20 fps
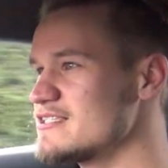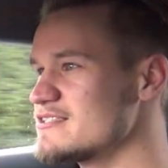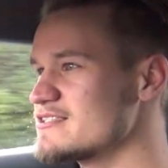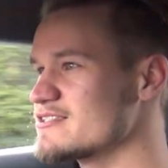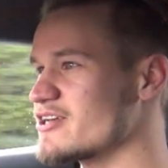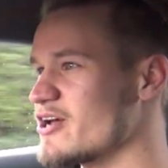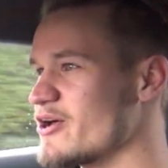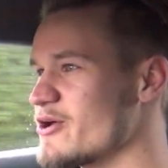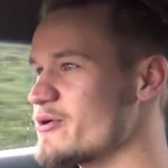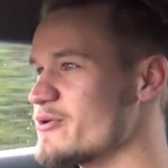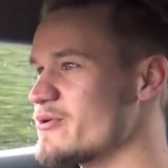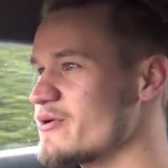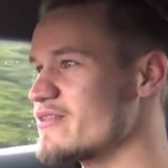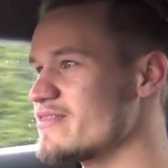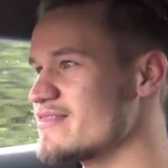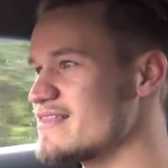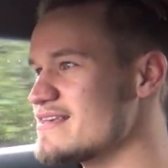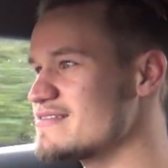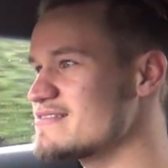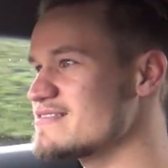So
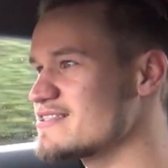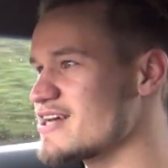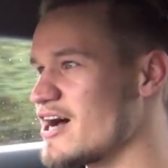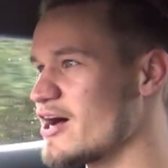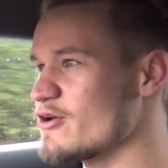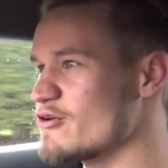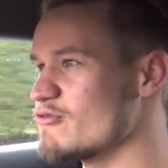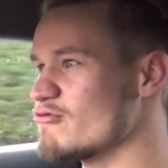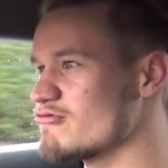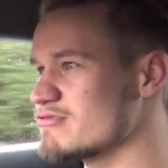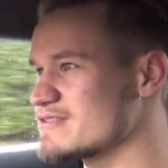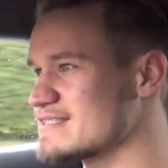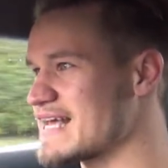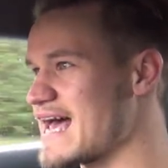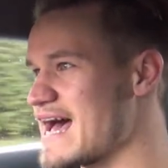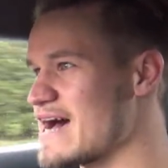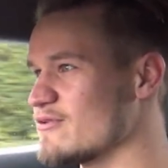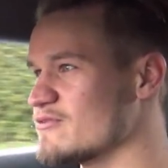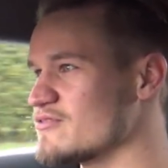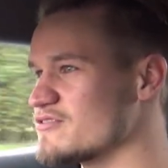this tunnel
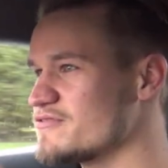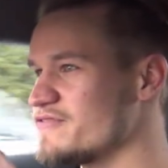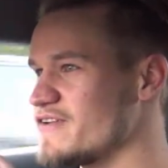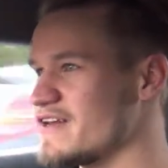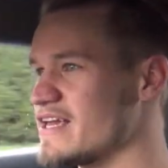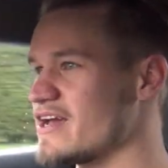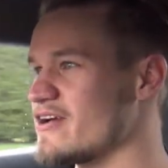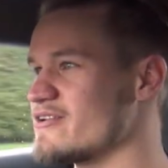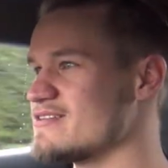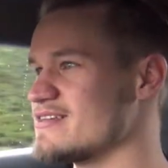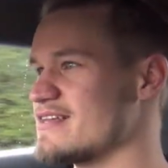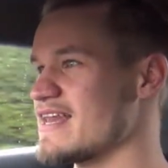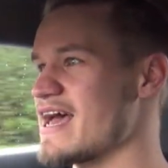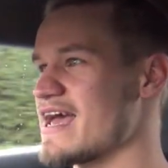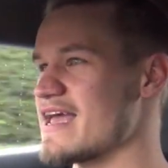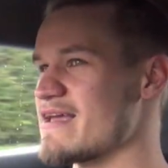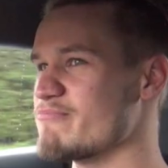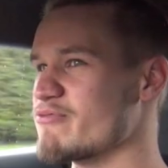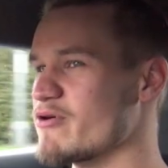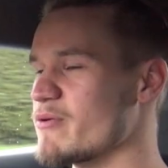sounds video
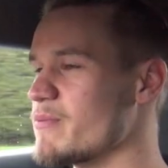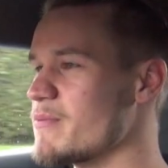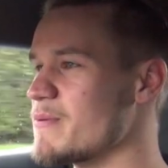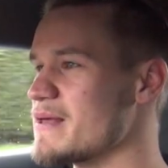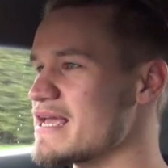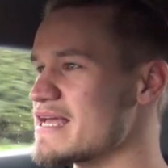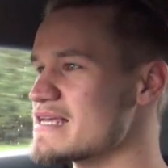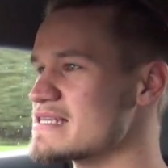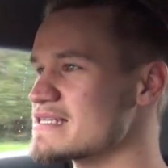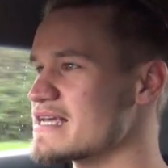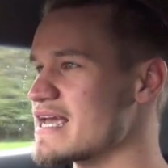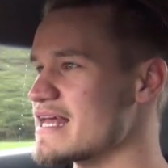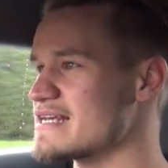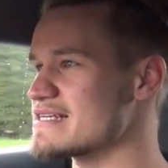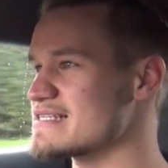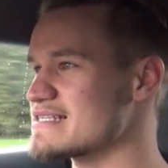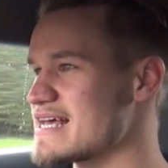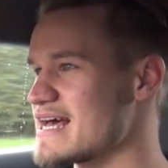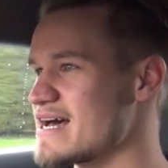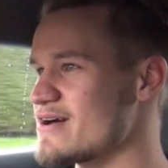today probably isn't going
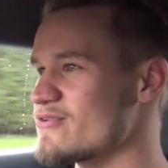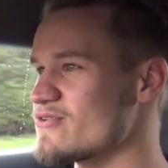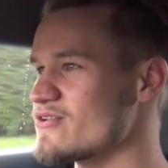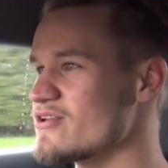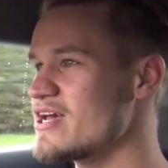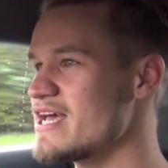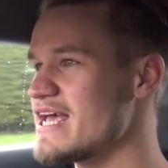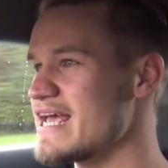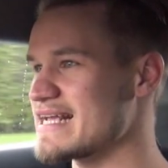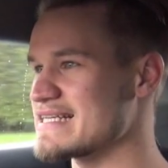to sound